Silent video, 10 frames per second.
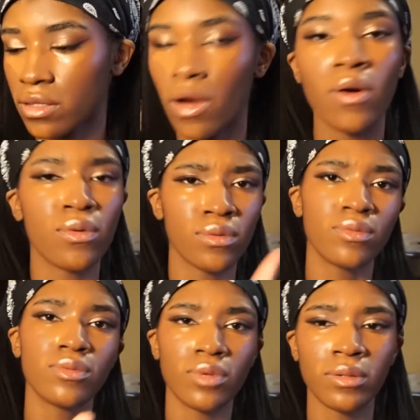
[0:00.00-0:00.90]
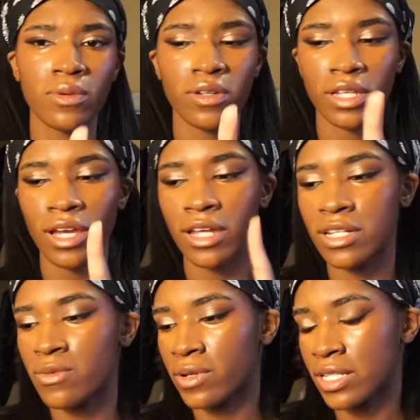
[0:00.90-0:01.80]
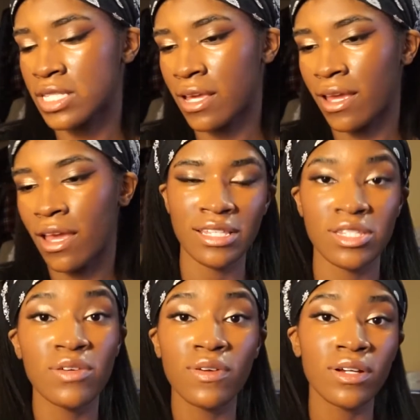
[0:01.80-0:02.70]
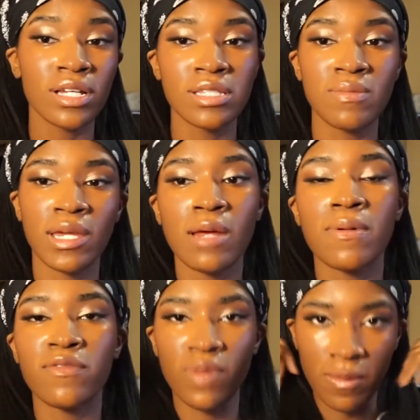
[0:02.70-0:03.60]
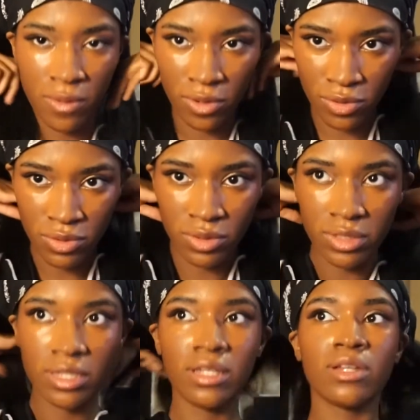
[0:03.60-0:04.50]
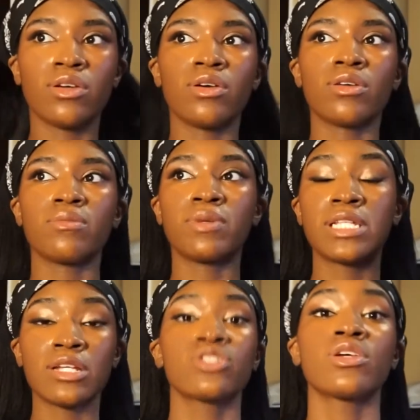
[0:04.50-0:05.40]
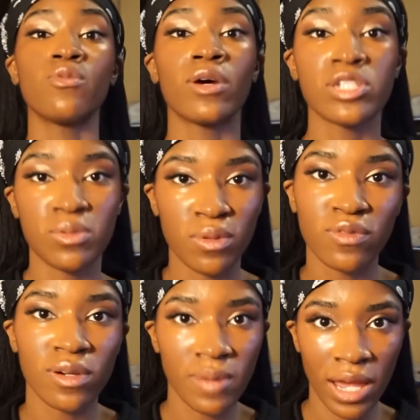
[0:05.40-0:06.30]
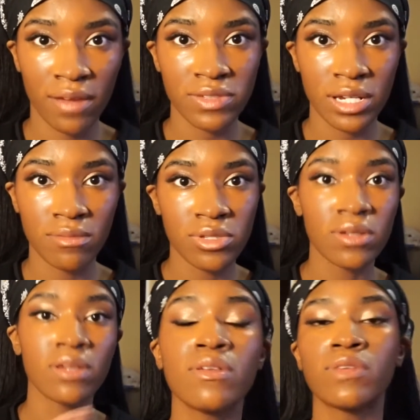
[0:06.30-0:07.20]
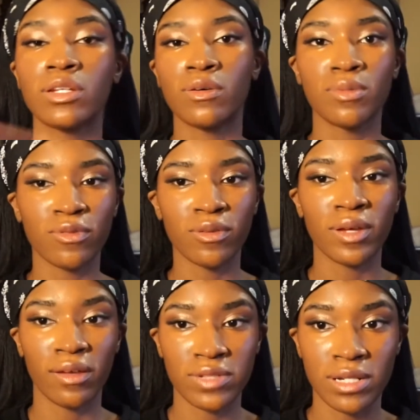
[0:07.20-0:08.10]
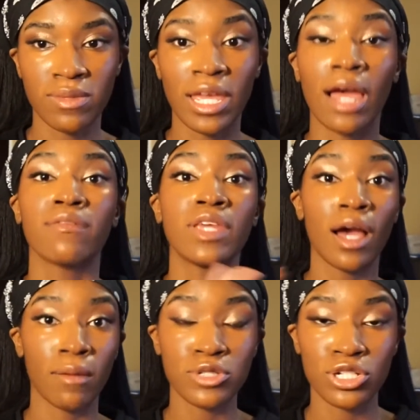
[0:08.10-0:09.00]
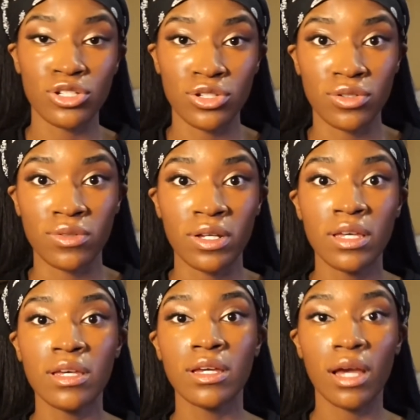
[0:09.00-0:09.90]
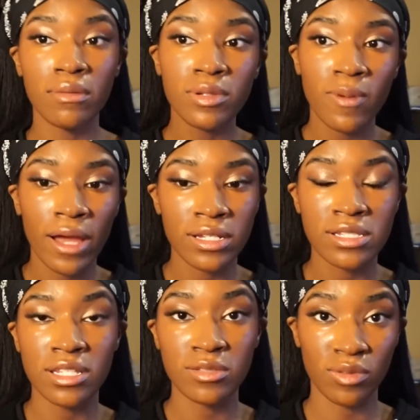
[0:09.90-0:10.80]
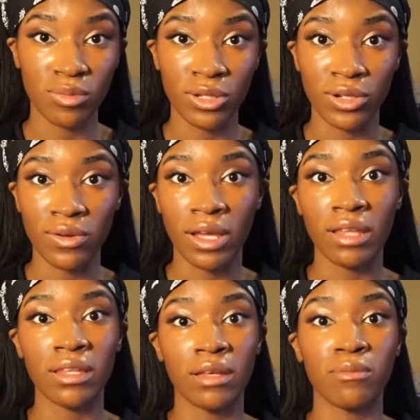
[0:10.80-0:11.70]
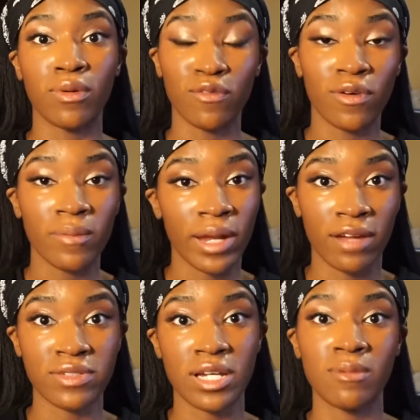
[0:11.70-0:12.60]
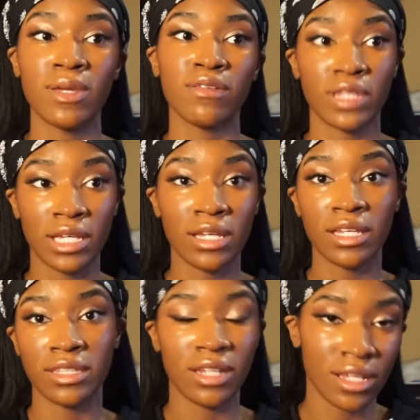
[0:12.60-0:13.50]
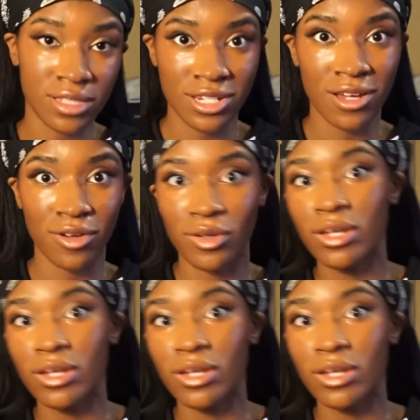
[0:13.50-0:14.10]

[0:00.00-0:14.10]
Oh, one more thing I did want to say. Silver is made up of people who potentially want to perform at halftime. So if they don't want to perform at halftime, they have the option to come to practices with blue and then perform at halftime if they can get the dance down.